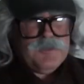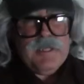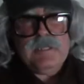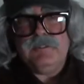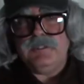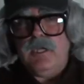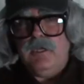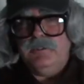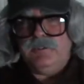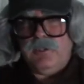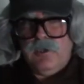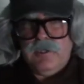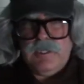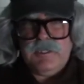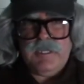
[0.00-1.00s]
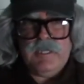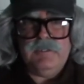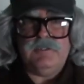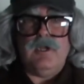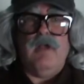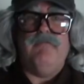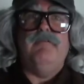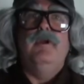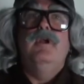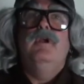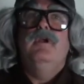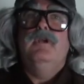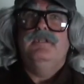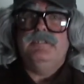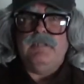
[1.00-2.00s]
things on, turning things off,
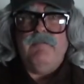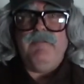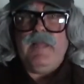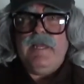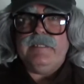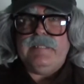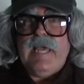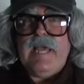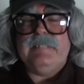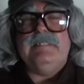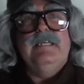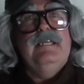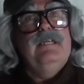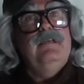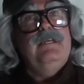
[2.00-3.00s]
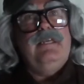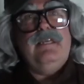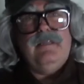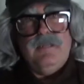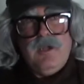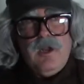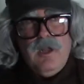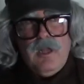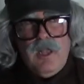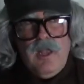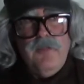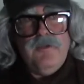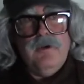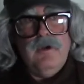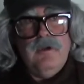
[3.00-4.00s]
stuff like that, there are
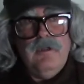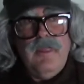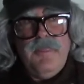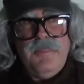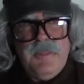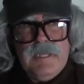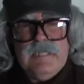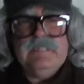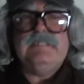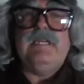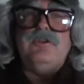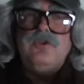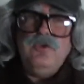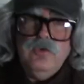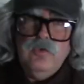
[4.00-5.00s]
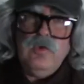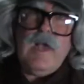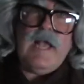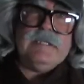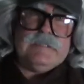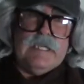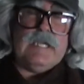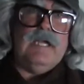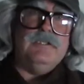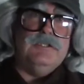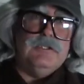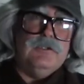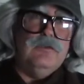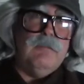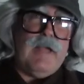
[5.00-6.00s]
other things that you as the
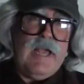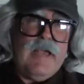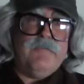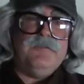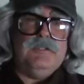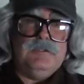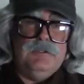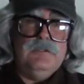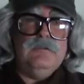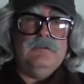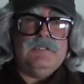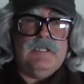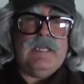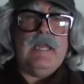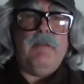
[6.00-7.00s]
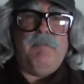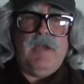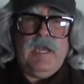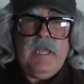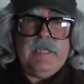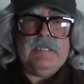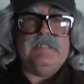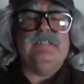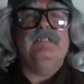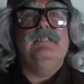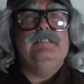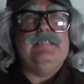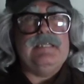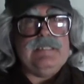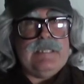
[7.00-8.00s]
consumer have to do to that appliance
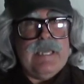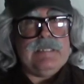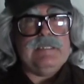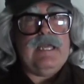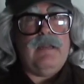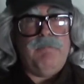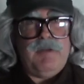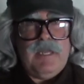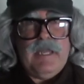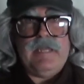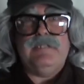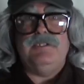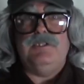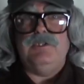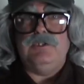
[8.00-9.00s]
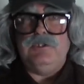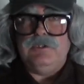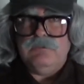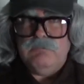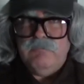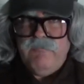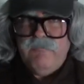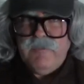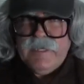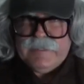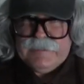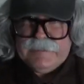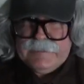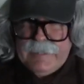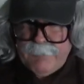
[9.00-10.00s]
to get that appliance to
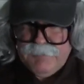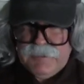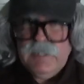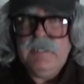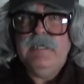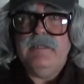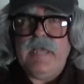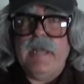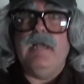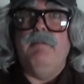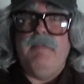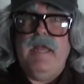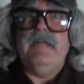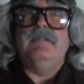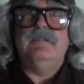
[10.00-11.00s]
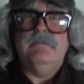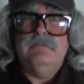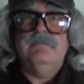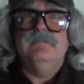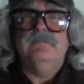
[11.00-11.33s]
accept that command.